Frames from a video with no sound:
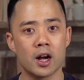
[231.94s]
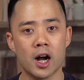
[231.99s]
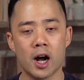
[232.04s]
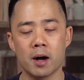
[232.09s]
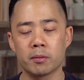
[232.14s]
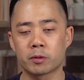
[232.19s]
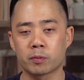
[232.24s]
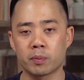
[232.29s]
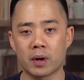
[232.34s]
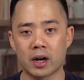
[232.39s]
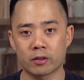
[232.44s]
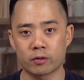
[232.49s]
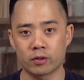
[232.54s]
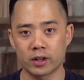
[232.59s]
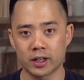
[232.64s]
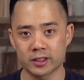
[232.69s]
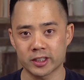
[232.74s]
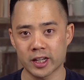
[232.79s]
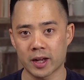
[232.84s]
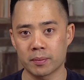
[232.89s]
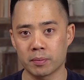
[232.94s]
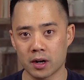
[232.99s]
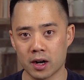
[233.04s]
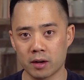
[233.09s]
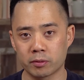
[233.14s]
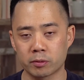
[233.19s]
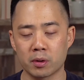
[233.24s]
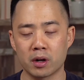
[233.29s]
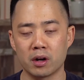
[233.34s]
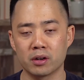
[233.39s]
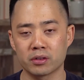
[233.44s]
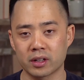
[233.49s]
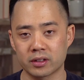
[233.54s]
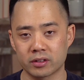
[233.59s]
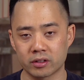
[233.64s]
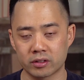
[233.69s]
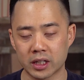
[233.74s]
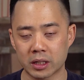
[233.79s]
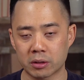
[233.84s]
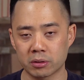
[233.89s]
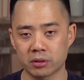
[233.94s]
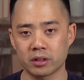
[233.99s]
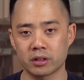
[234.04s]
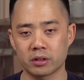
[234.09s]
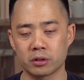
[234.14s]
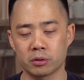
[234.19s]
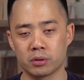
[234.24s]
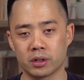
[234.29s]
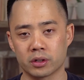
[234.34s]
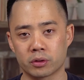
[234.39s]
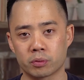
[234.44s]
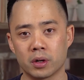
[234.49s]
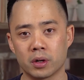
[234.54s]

HubSpot, for example. HubSpot also has a sequencing tool as